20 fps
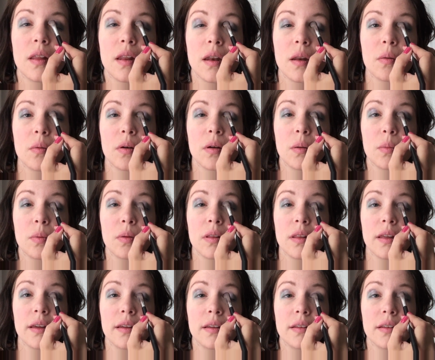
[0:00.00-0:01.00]
And I'm gonna
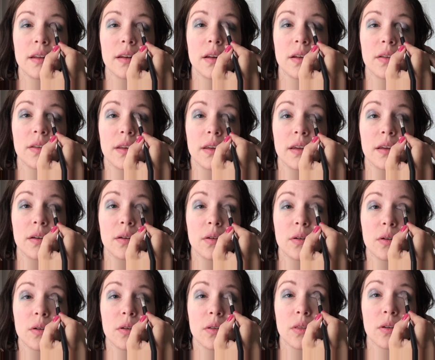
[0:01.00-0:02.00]
place it on the
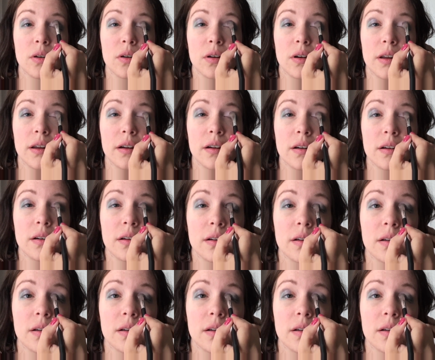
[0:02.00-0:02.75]
inner third here.